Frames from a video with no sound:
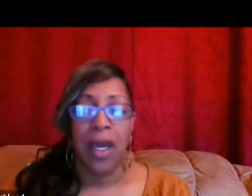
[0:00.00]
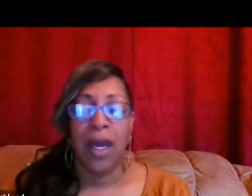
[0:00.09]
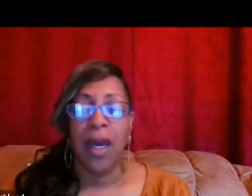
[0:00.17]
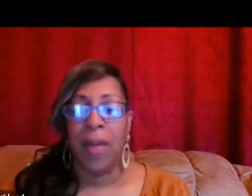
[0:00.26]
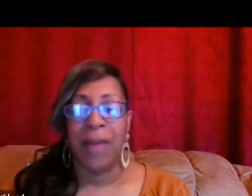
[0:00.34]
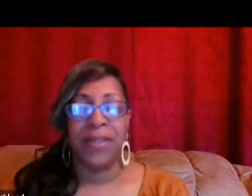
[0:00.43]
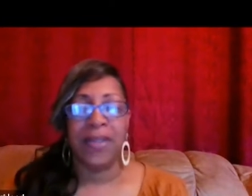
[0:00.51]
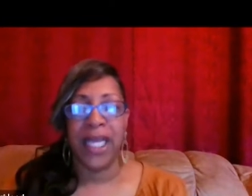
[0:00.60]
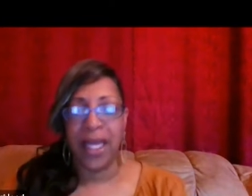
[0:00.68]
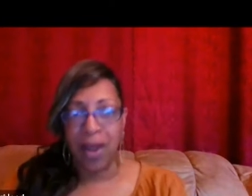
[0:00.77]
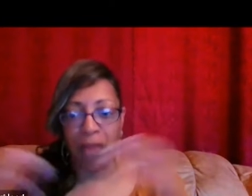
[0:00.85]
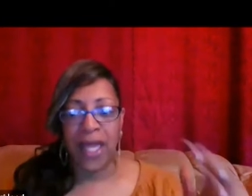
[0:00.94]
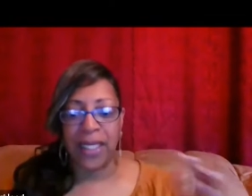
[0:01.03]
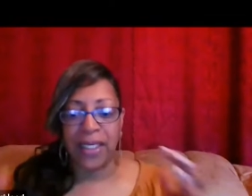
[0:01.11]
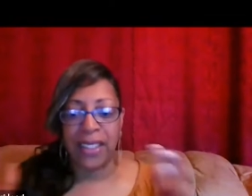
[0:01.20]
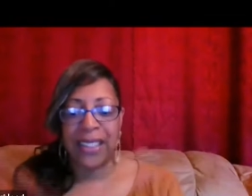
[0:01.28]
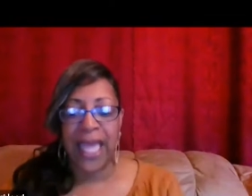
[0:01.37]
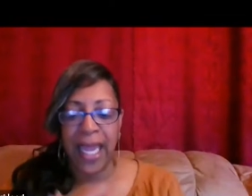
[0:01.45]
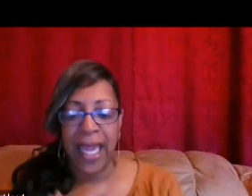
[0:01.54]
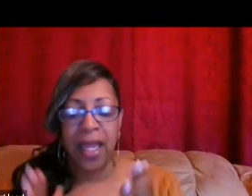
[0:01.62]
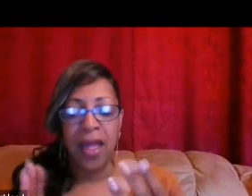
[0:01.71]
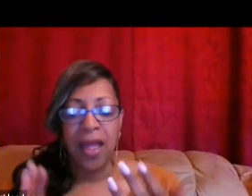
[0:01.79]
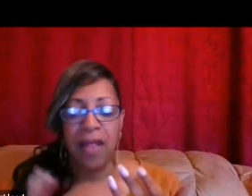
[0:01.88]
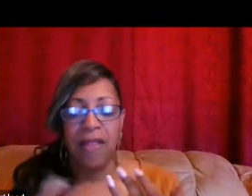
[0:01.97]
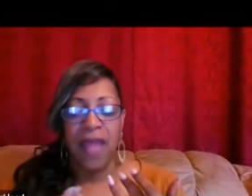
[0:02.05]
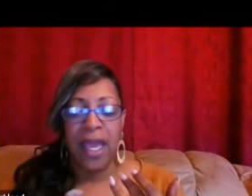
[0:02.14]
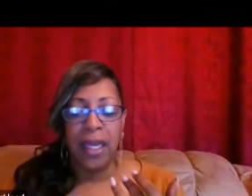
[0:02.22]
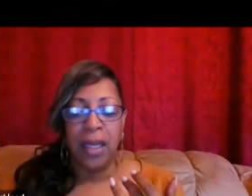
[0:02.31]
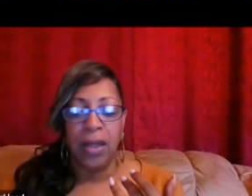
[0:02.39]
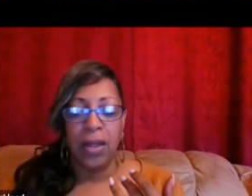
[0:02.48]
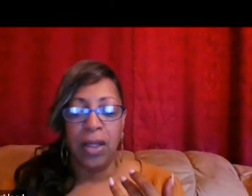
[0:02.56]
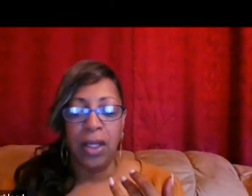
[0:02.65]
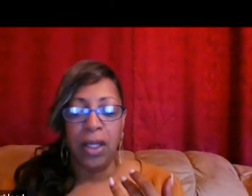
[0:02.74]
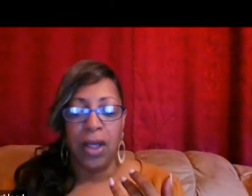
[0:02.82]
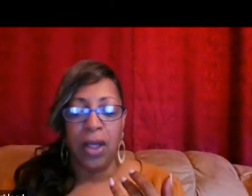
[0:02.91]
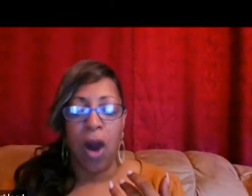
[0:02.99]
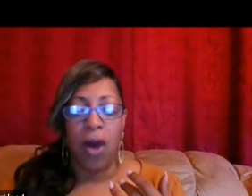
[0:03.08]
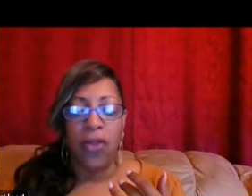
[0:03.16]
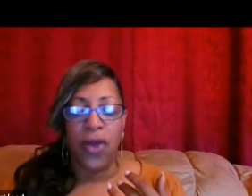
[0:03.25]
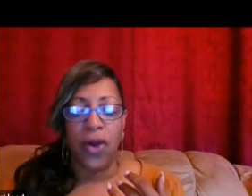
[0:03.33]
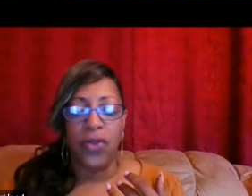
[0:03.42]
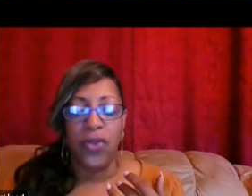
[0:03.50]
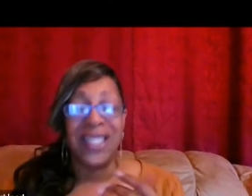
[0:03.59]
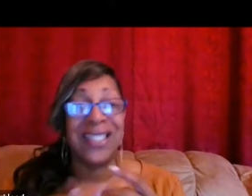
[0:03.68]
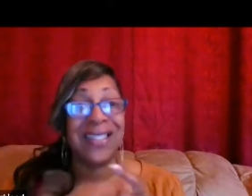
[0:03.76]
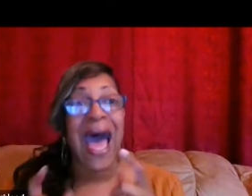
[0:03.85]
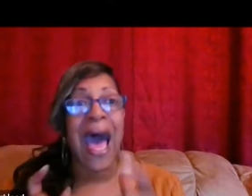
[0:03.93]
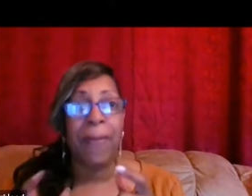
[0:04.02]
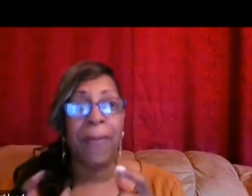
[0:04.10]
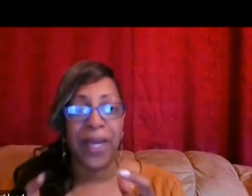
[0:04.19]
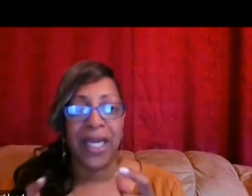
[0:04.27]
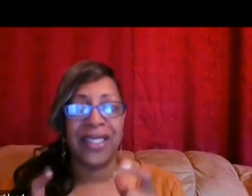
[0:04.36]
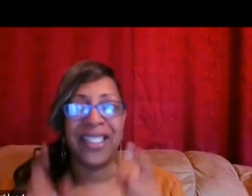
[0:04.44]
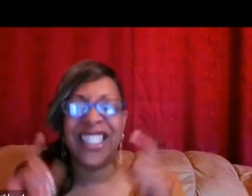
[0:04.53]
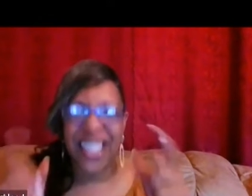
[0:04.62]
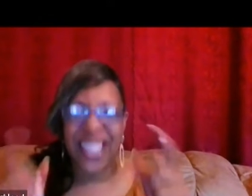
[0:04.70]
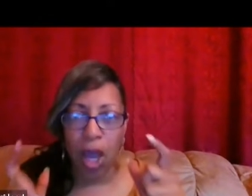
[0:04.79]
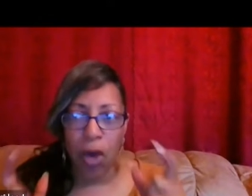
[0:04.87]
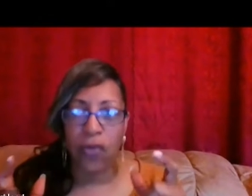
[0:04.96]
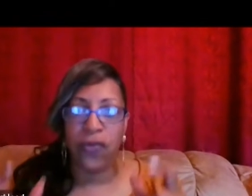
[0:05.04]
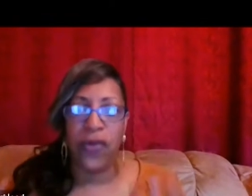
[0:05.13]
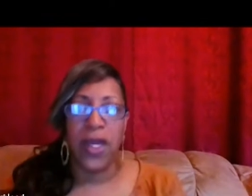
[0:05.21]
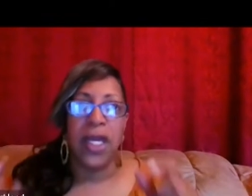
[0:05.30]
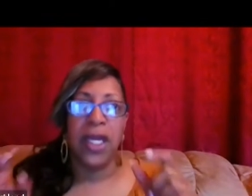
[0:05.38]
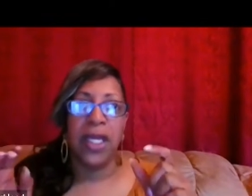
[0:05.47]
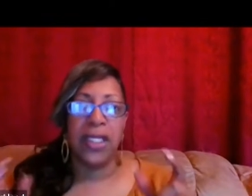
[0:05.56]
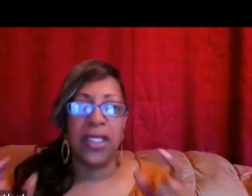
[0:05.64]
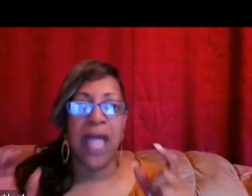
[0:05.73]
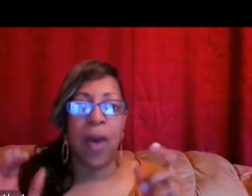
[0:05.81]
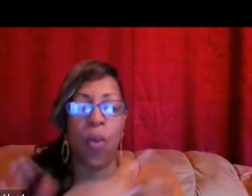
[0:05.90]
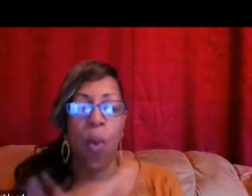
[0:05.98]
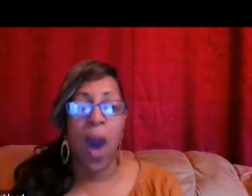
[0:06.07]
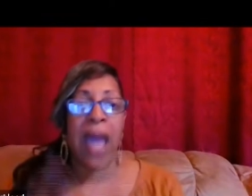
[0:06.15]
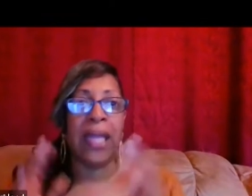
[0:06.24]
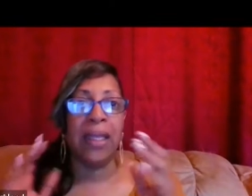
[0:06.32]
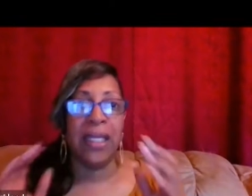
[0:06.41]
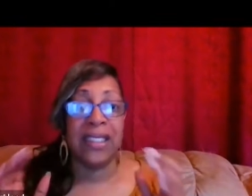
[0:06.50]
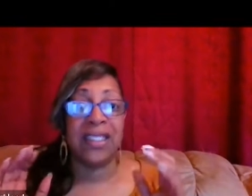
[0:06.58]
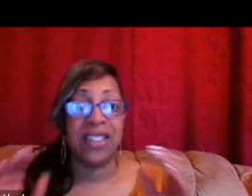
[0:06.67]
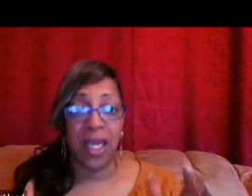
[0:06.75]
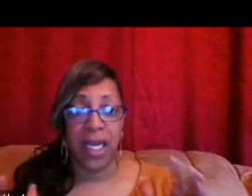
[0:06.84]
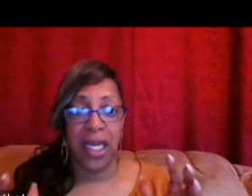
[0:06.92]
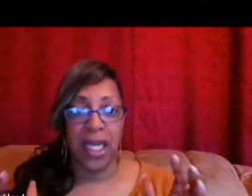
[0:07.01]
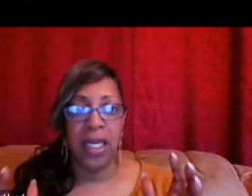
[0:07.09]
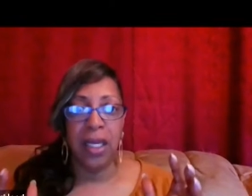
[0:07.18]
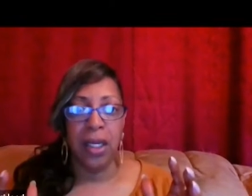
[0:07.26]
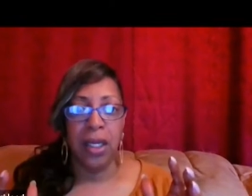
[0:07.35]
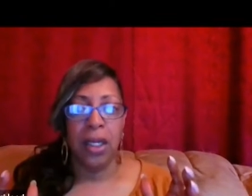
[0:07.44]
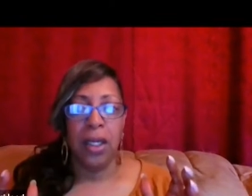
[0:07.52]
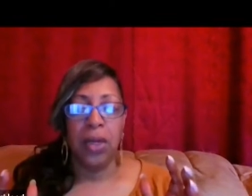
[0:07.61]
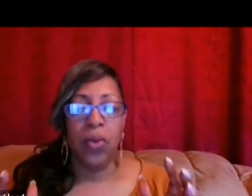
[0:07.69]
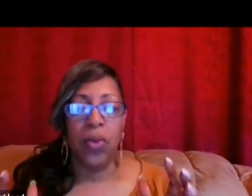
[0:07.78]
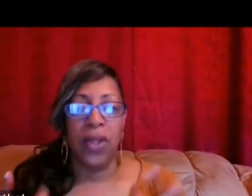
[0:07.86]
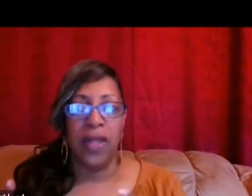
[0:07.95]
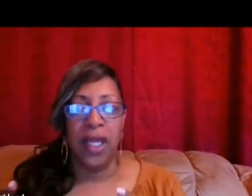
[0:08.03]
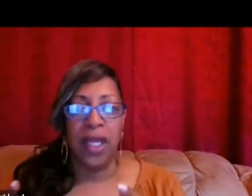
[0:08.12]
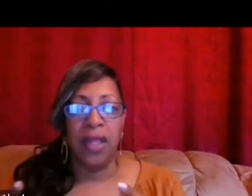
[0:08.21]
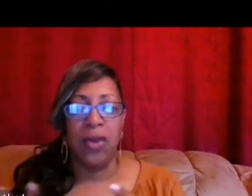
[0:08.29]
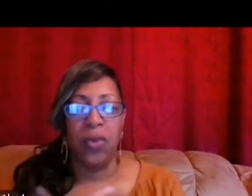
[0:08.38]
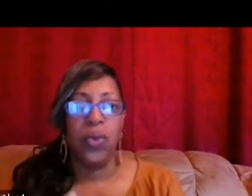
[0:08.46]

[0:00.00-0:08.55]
I'm saying all that to say that although this topic itself is not widely studied within the